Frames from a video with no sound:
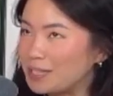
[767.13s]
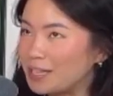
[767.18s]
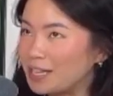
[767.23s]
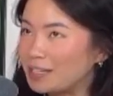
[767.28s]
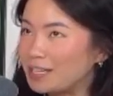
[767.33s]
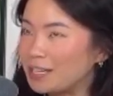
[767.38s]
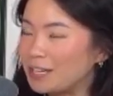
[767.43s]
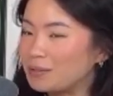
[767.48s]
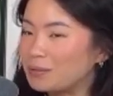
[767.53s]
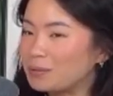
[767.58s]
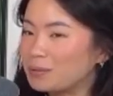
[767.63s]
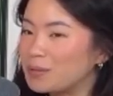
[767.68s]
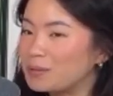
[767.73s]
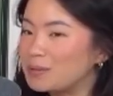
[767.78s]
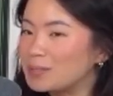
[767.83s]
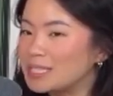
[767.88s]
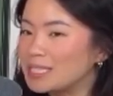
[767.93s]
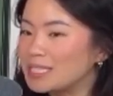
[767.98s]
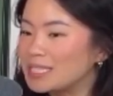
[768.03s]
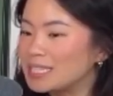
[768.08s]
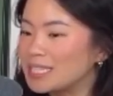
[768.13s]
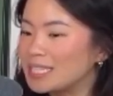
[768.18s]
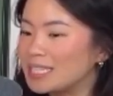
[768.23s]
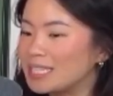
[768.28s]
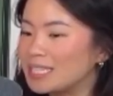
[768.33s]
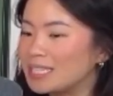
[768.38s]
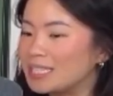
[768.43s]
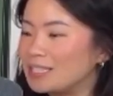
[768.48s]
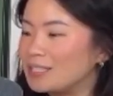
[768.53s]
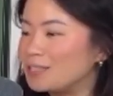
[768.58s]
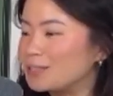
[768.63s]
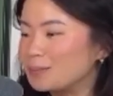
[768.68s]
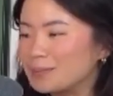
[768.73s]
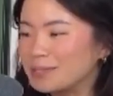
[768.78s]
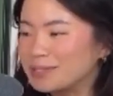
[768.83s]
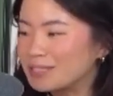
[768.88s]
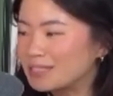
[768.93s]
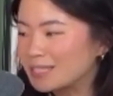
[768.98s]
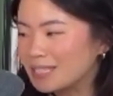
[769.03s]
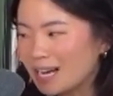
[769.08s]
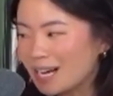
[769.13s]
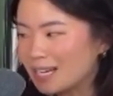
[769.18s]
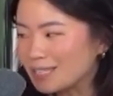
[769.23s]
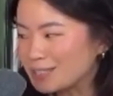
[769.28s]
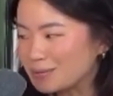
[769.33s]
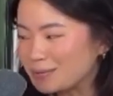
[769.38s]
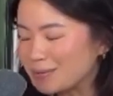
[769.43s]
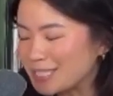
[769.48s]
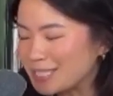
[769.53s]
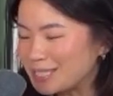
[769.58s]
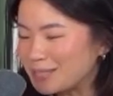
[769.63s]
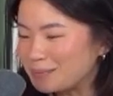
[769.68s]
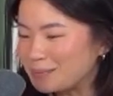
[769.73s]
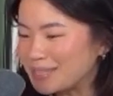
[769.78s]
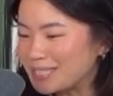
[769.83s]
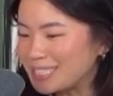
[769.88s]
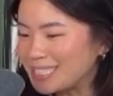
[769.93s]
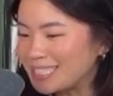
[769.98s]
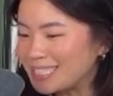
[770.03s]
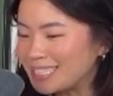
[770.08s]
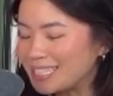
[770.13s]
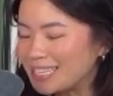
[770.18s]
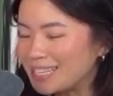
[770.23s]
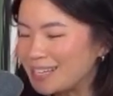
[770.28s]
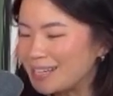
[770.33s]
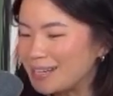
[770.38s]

and I got thrown into like a yearbook class randomly.